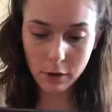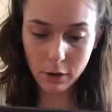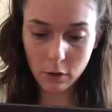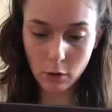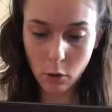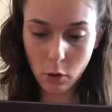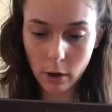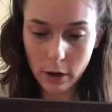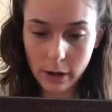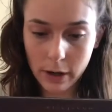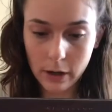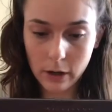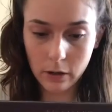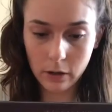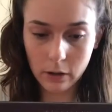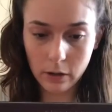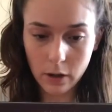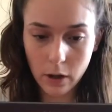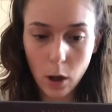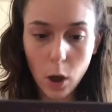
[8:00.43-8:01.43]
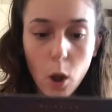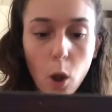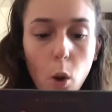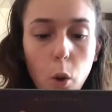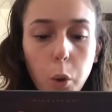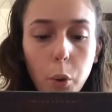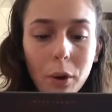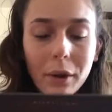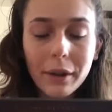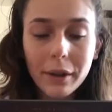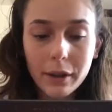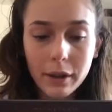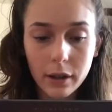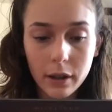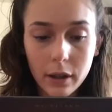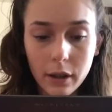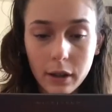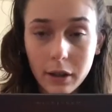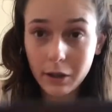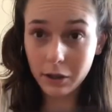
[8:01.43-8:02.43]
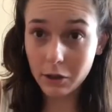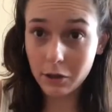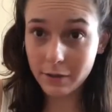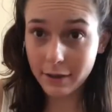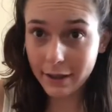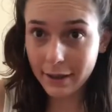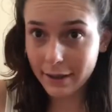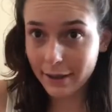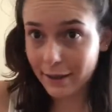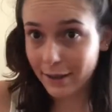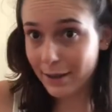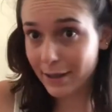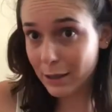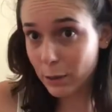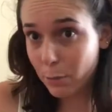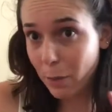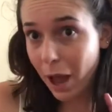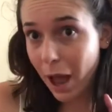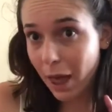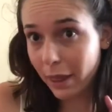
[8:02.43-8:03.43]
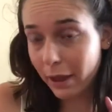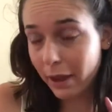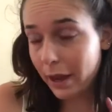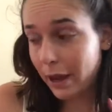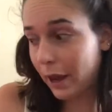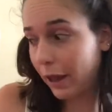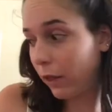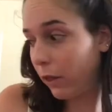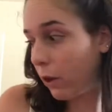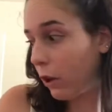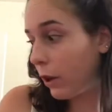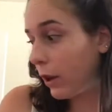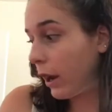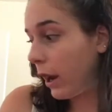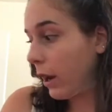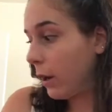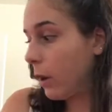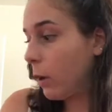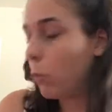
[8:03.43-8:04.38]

tutorial using this palette and look